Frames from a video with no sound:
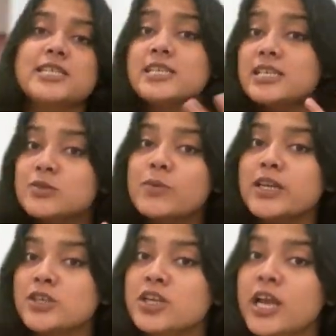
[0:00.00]
in
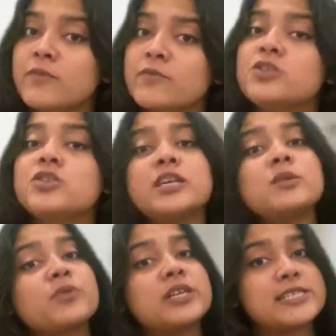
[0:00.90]
Spanish language in
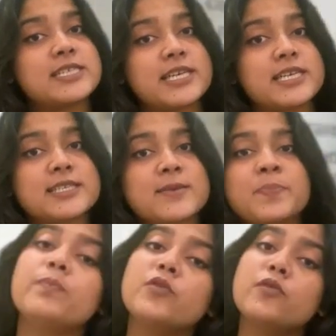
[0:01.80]
present tense. So